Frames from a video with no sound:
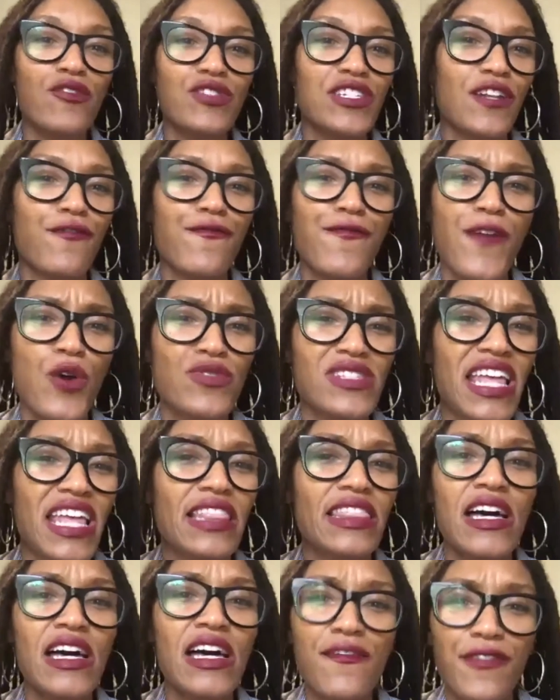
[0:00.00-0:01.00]
to the folks that
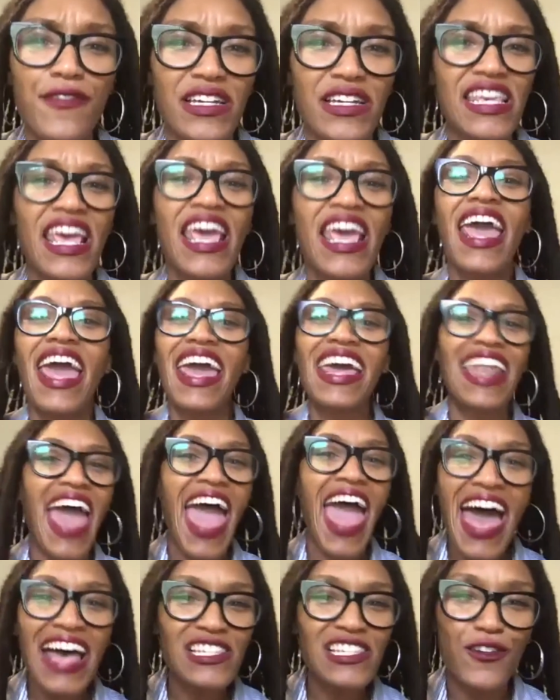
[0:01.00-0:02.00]
love us and
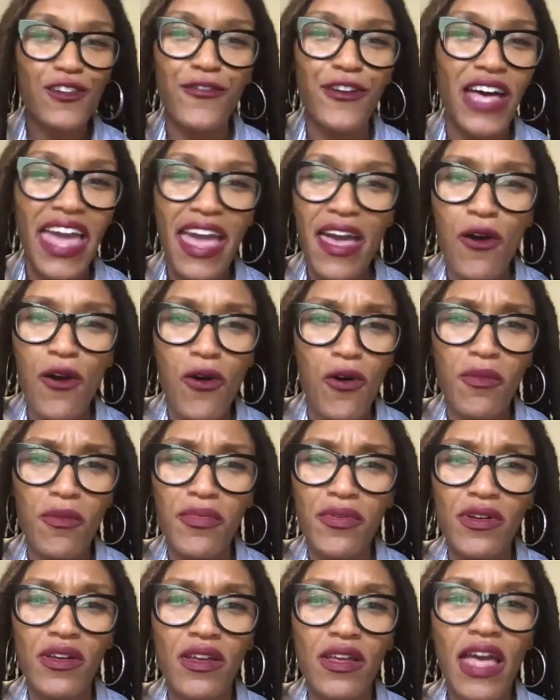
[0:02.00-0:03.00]
ask for help.
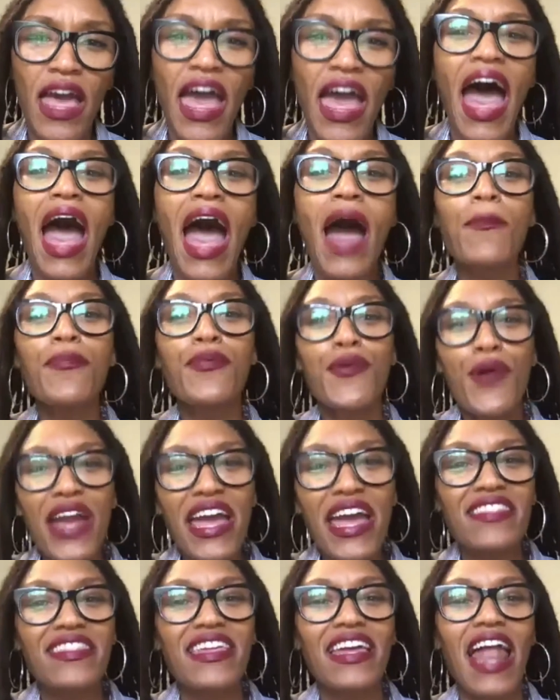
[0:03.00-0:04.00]
I
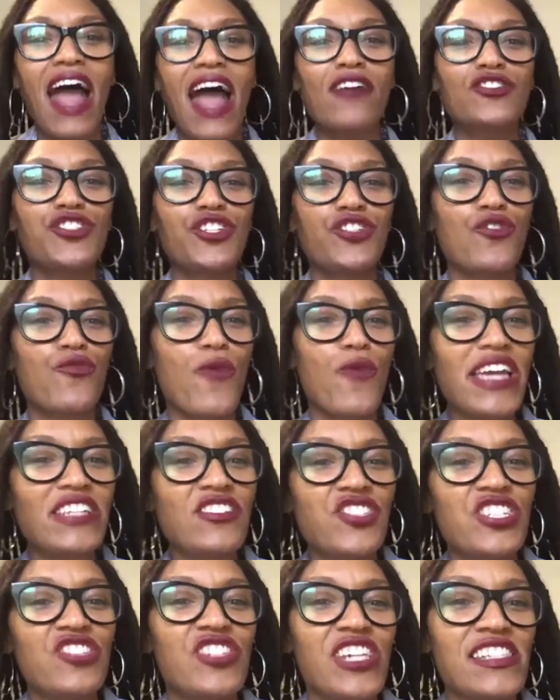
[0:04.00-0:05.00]
pray that our
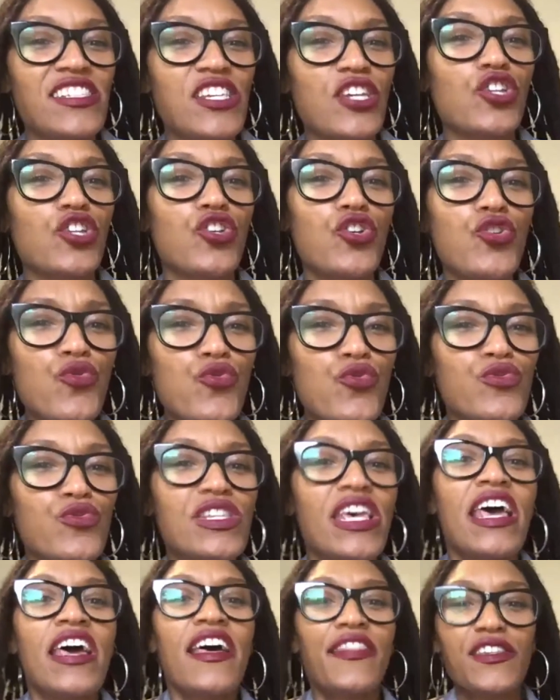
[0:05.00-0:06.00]
generation doesn't use
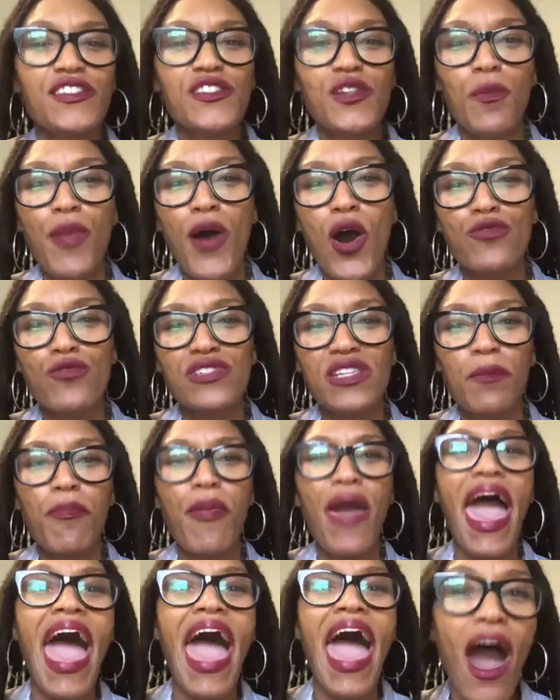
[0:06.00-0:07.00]
the supposed
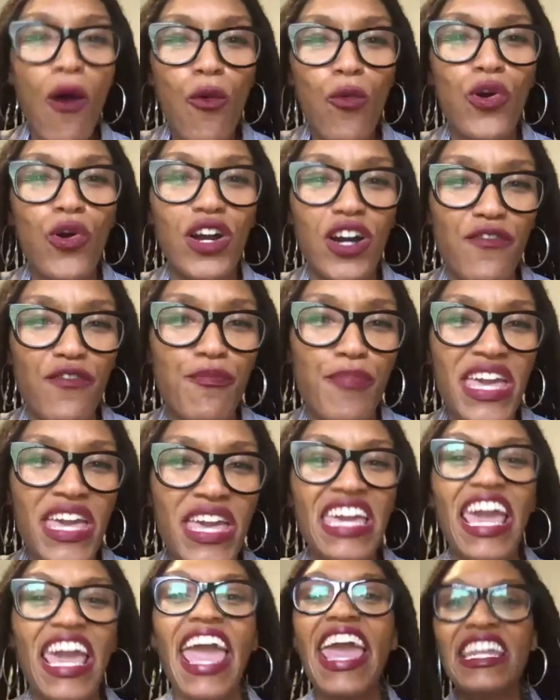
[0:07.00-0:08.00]
power of
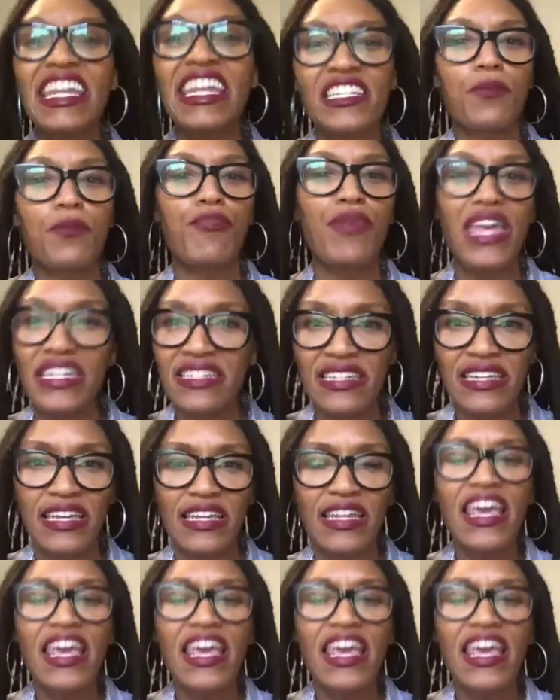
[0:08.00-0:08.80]
being independent